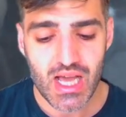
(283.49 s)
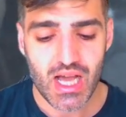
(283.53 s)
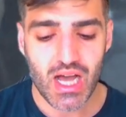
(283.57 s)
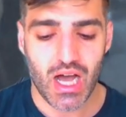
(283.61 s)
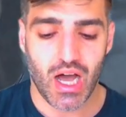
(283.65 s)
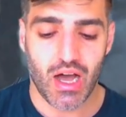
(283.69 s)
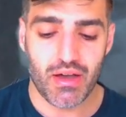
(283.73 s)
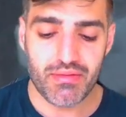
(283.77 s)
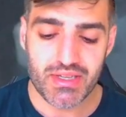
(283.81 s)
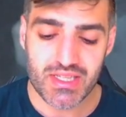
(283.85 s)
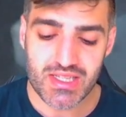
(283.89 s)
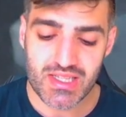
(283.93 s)

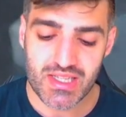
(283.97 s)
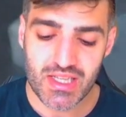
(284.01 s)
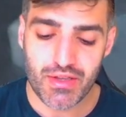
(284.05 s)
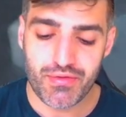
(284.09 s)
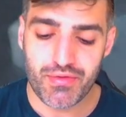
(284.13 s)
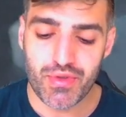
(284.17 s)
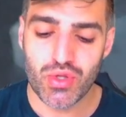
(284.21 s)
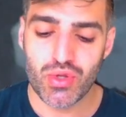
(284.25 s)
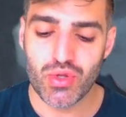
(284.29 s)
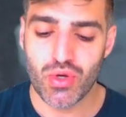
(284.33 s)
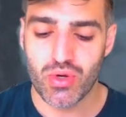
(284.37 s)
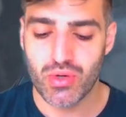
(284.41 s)
Obviously,
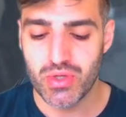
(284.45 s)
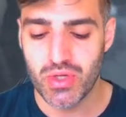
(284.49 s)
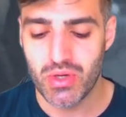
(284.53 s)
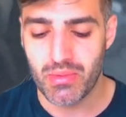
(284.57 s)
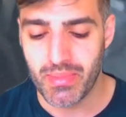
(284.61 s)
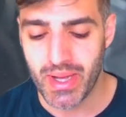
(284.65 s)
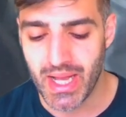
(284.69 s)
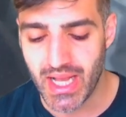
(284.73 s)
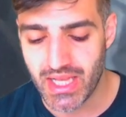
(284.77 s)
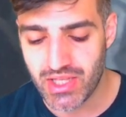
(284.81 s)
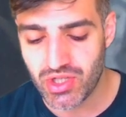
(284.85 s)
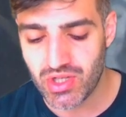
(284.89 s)
if you know your
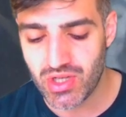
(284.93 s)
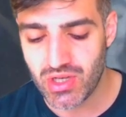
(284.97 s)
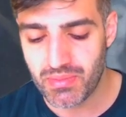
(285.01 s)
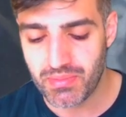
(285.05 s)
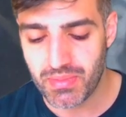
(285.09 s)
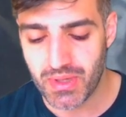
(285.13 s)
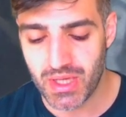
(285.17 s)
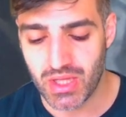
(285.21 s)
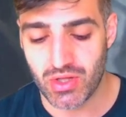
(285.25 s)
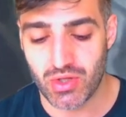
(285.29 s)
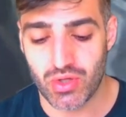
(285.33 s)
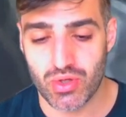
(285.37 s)
matchup
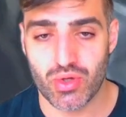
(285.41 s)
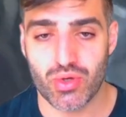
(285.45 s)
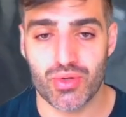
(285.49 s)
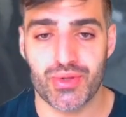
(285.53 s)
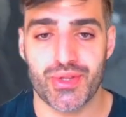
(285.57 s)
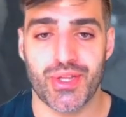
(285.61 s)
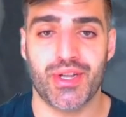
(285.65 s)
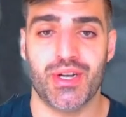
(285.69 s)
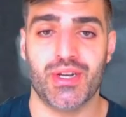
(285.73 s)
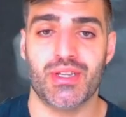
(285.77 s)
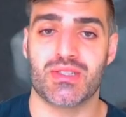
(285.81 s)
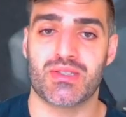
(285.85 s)
and you know
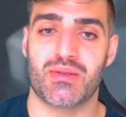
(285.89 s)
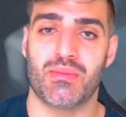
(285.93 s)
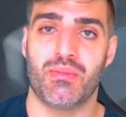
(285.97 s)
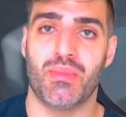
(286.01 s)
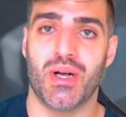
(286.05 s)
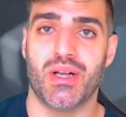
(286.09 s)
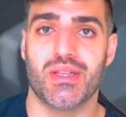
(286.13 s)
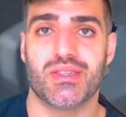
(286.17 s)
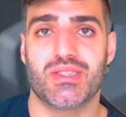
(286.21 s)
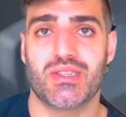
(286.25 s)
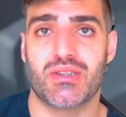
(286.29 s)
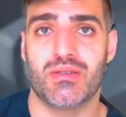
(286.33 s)
that it's a
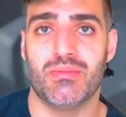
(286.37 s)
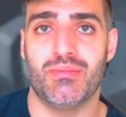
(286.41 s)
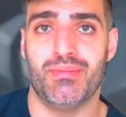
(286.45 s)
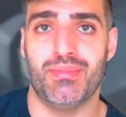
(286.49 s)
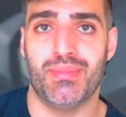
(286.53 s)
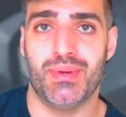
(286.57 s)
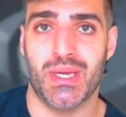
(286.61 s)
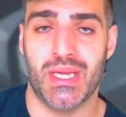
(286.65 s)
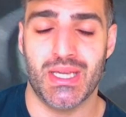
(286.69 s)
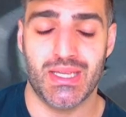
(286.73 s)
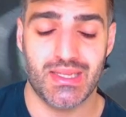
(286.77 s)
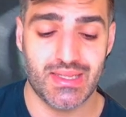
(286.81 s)
monster
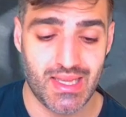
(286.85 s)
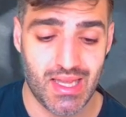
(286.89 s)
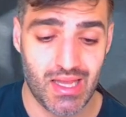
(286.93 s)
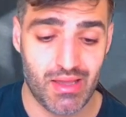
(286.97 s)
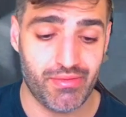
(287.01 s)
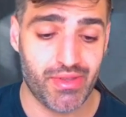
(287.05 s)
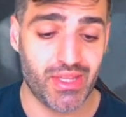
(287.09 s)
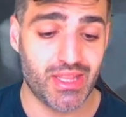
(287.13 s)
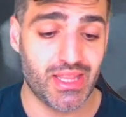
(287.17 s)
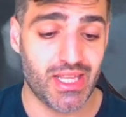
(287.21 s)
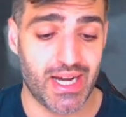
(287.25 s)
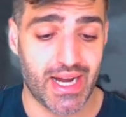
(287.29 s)
base
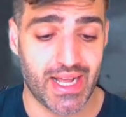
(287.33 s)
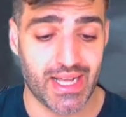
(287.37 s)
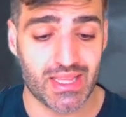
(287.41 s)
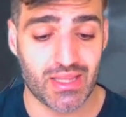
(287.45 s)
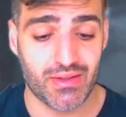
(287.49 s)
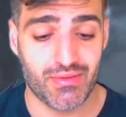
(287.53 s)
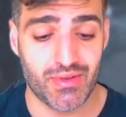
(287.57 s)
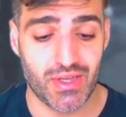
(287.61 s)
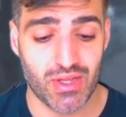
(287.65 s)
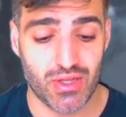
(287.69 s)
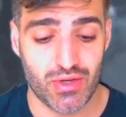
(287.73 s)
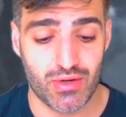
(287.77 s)
heavy that
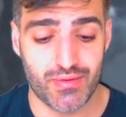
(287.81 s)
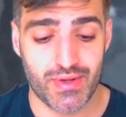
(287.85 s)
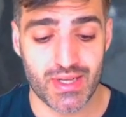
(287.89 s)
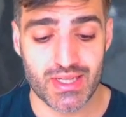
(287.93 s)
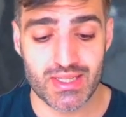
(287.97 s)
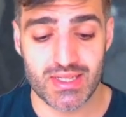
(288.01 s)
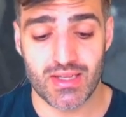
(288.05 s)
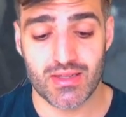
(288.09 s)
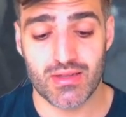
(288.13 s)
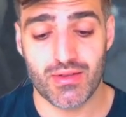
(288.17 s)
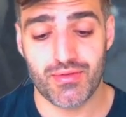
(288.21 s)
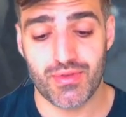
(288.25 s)
activate their
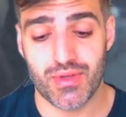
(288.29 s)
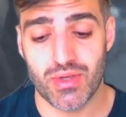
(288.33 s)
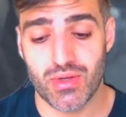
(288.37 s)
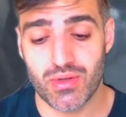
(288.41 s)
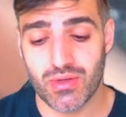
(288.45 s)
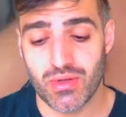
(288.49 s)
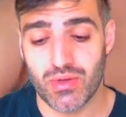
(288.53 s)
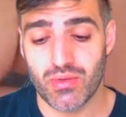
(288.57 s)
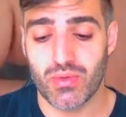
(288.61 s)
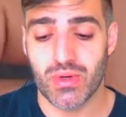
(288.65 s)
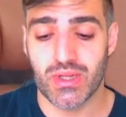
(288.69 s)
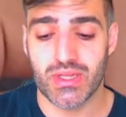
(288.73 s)
effects on the field,
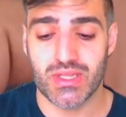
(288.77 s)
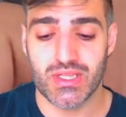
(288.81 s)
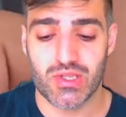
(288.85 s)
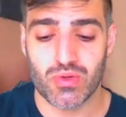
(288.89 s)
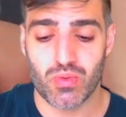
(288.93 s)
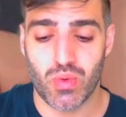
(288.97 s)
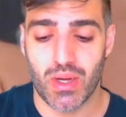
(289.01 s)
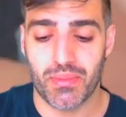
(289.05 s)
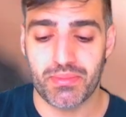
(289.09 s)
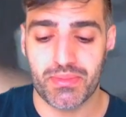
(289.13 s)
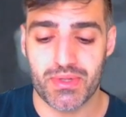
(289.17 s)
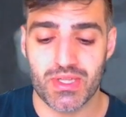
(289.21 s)
you want to
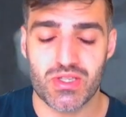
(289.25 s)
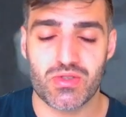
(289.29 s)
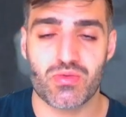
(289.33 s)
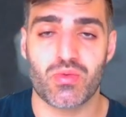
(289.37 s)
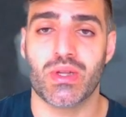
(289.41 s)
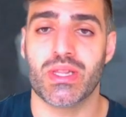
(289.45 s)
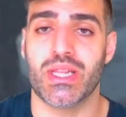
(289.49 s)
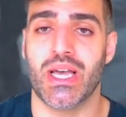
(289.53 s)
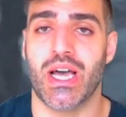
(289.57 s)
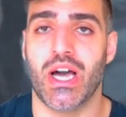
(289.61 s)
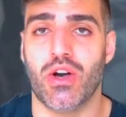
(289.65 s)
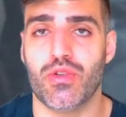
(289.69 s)
swap this
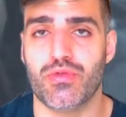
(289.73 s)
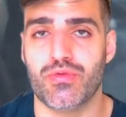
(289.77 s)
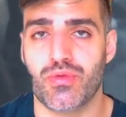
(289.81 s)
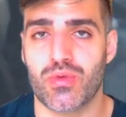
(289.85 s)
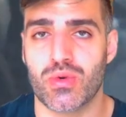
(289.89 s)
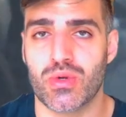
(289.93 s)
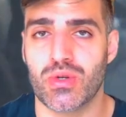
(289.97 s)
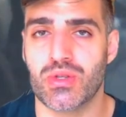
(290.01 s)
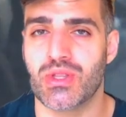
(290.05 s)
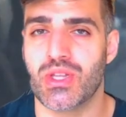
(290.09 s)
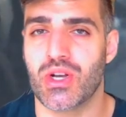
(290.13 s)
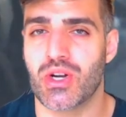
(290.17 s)
one out
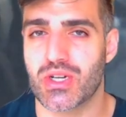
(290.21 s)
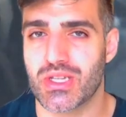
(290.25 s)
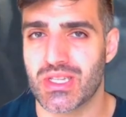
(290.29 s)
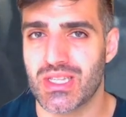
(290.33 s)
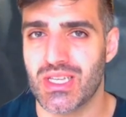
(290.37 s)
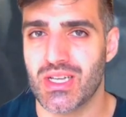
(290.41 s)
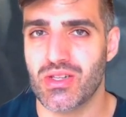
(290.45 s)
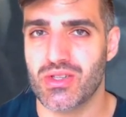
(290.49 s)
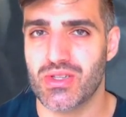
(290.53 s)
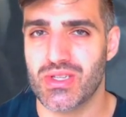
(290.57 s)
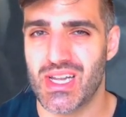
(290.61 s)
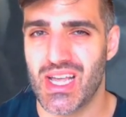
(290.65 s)
for a Dark
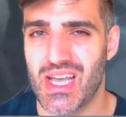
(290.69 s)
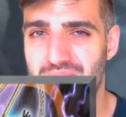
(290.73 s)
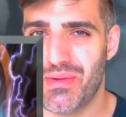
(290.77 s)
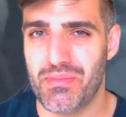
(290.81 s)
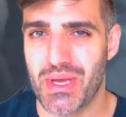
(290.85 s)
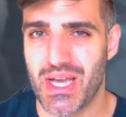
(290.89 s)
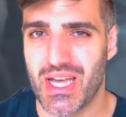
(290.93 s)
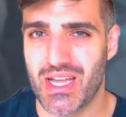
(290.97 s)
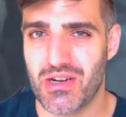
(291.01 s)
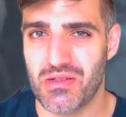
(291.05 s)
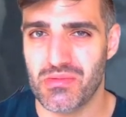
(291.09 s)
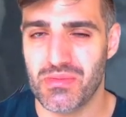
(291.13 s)
Teller Knight
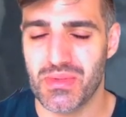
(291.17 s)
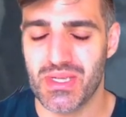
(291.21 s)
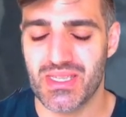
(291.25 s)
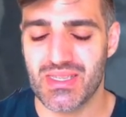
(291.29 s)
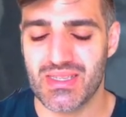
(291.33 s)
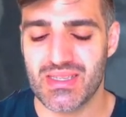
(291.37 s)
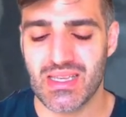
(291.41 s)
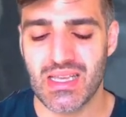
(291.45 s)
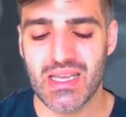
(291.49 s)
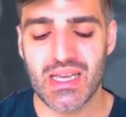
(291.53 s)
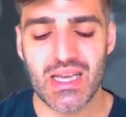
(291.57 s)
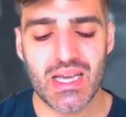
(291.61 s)

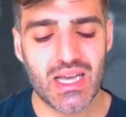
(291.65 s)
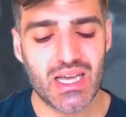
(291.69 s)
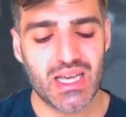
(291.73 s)
Battleness.